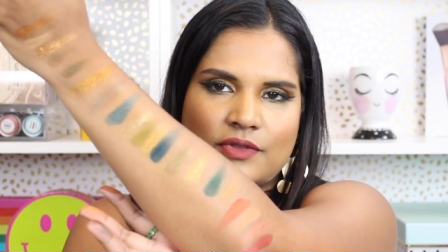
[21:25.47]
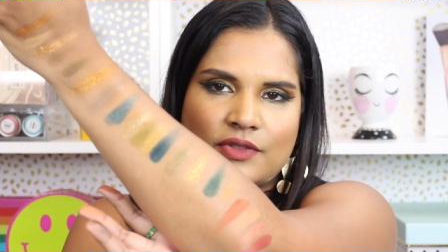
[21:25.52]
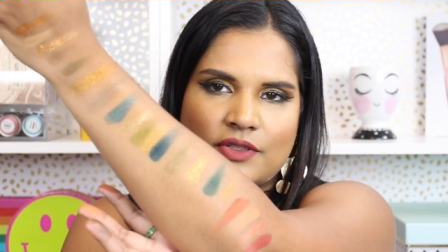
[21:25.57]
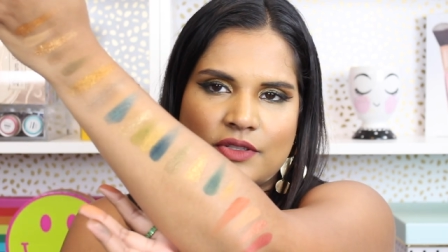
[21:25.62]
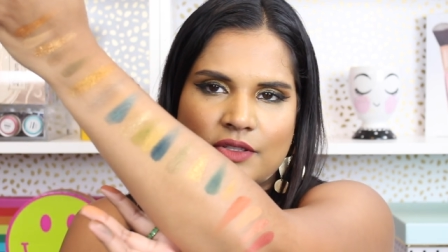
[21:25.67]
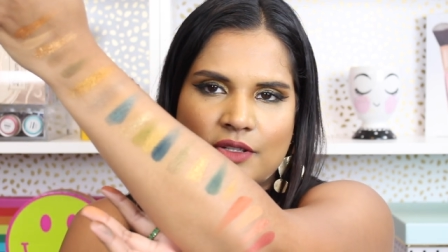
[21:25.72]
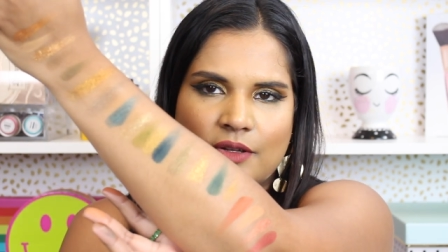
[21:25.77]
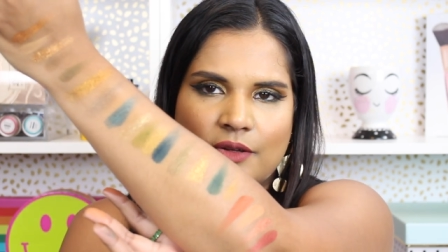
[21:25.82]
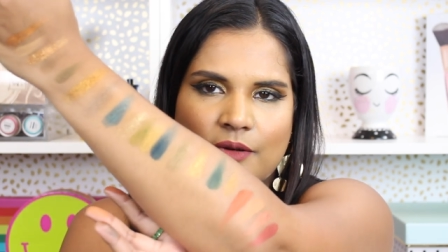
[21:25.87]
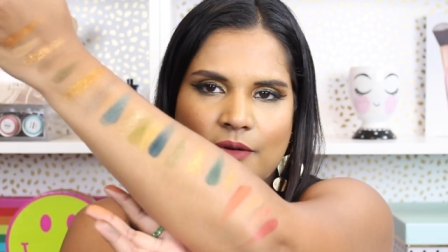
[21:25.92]

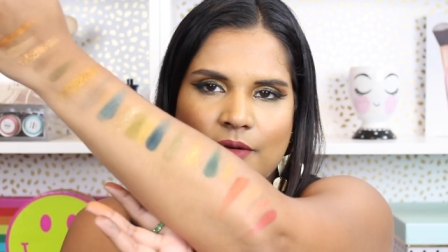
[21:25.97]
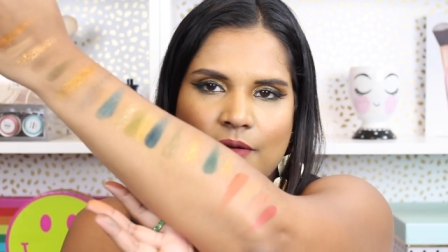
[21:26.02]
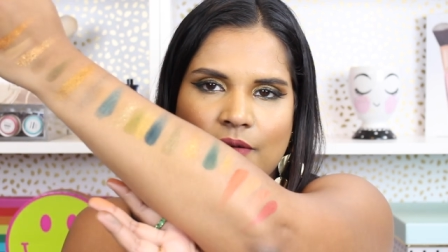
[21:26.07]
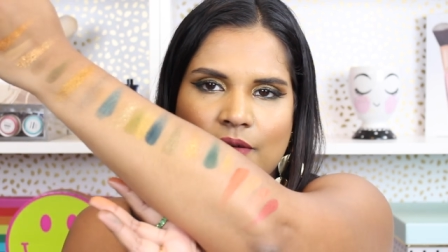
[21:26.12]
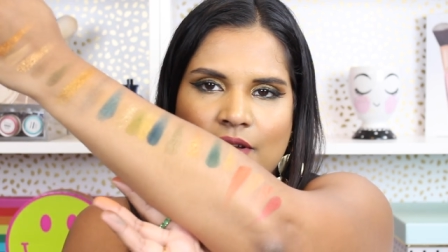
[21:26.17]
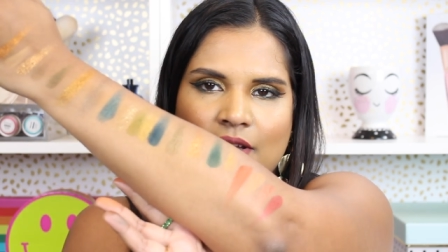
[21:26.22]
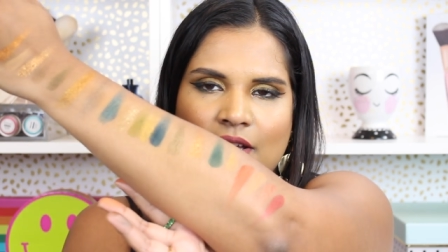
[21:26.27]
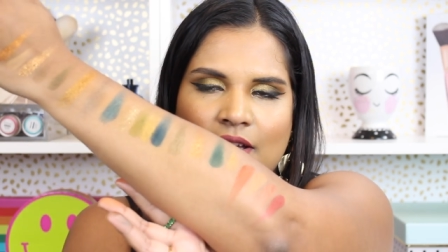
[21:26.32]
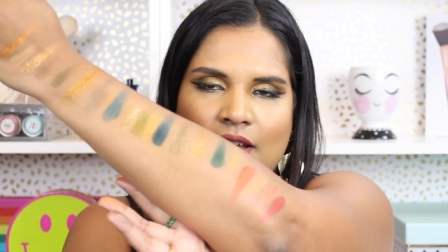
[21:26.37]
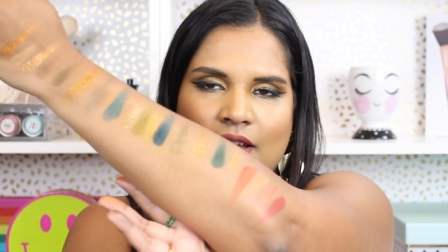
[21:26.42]

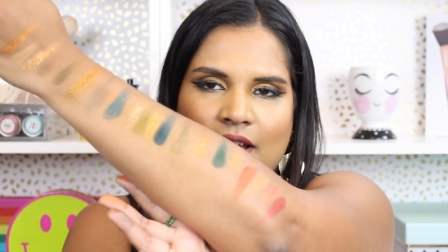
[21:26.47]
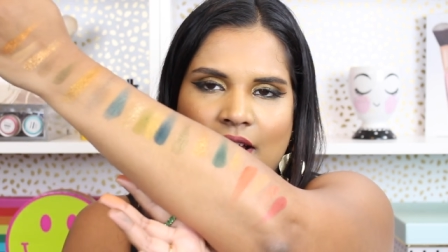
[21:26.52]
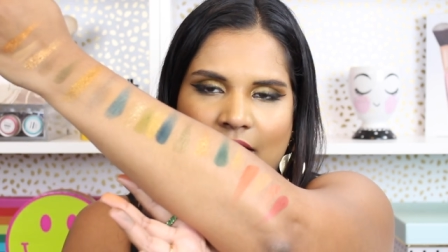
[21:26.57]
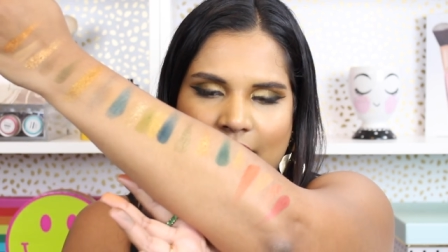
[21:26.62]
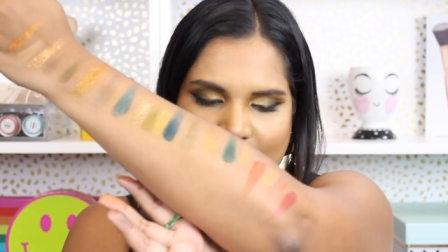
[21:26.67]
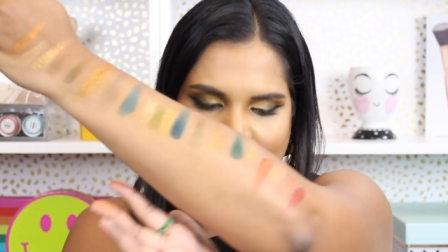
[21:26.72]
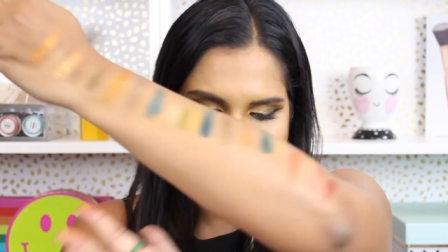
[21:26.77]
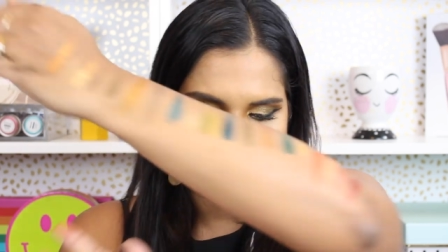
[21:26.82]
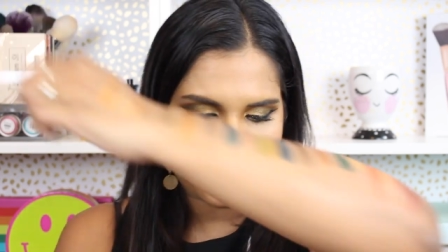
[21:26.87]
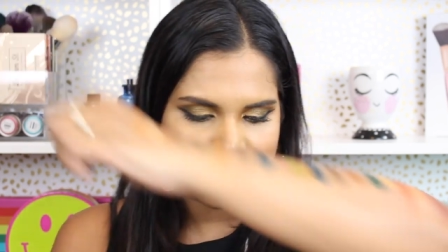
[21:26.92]
So
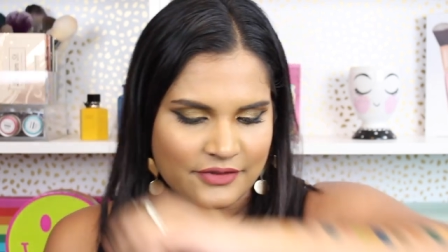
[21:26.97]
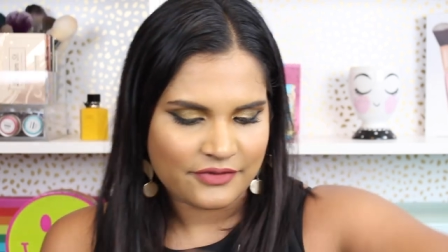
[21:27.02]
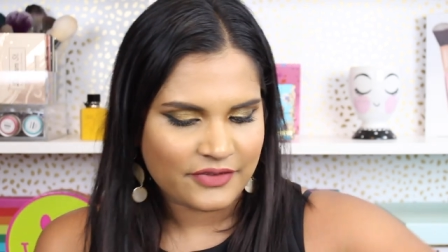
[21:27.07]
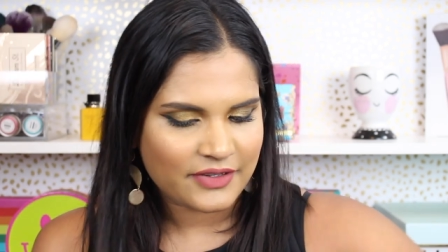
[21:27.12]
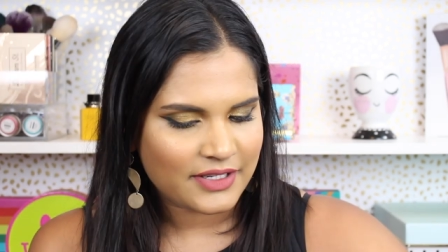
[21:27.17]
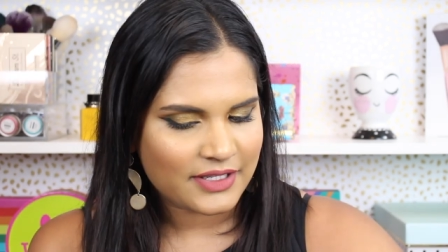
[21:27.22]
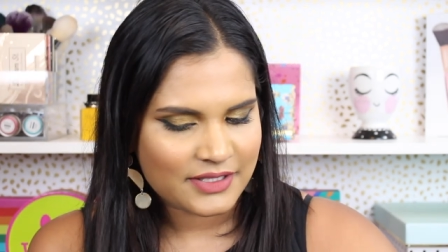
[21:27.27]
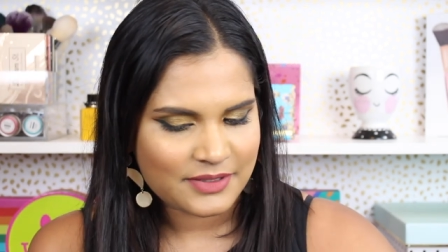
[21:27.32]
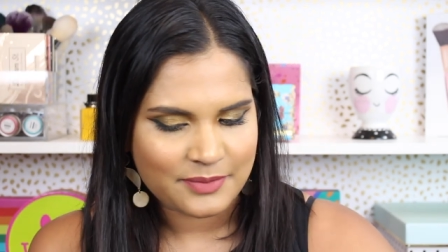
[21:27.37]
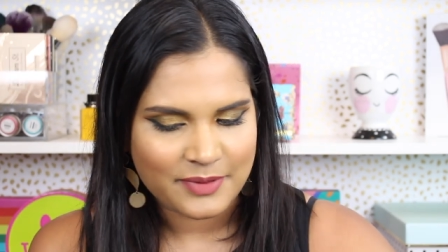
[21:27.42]
I try to
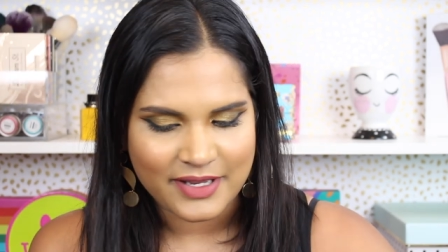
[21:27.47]
fit as